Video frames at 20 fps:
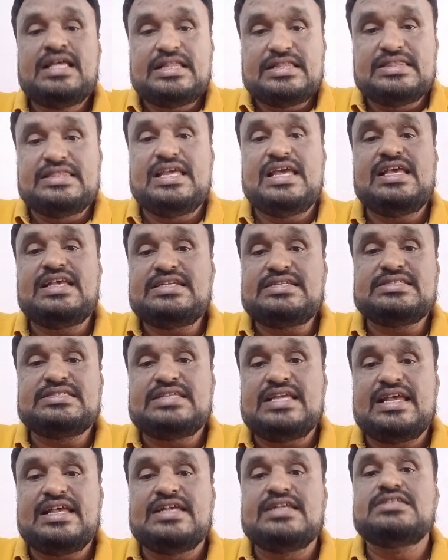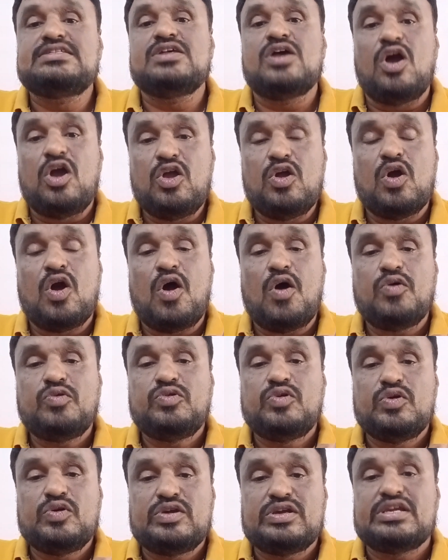These things you have
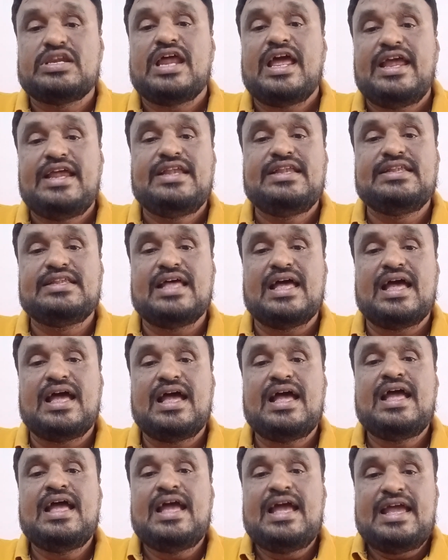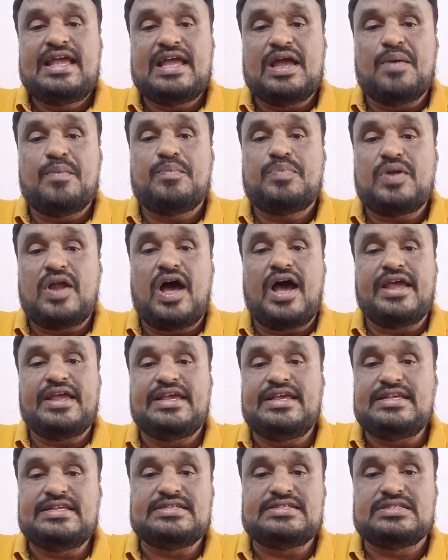to train the
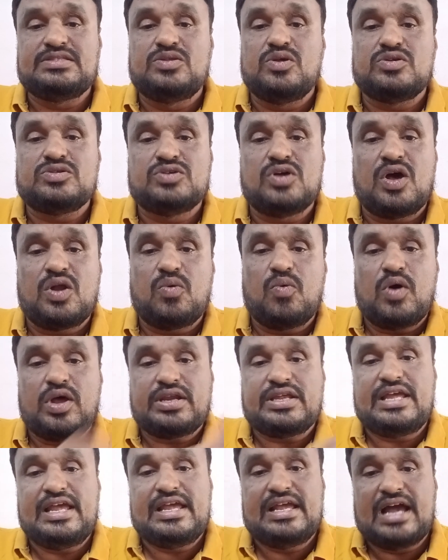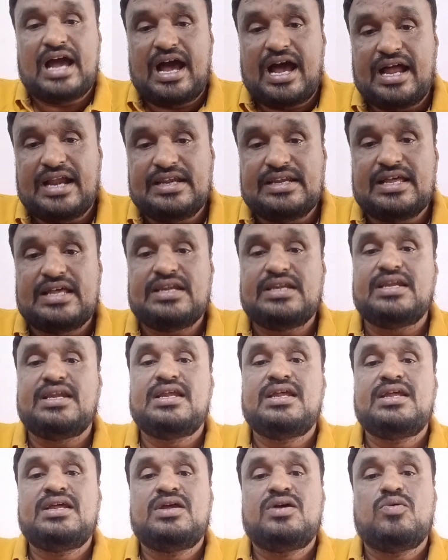employees, those who are working under
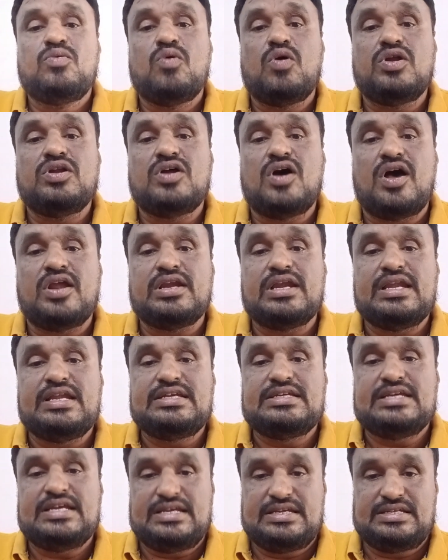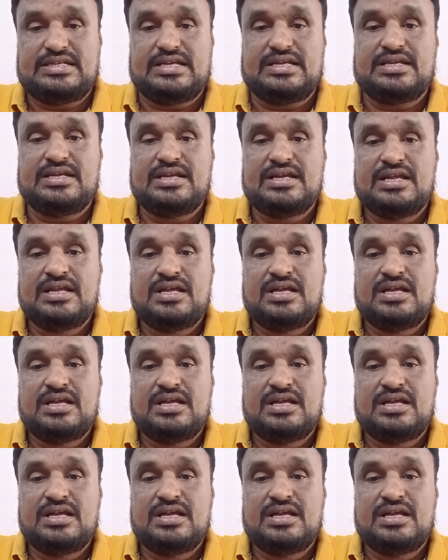one organization,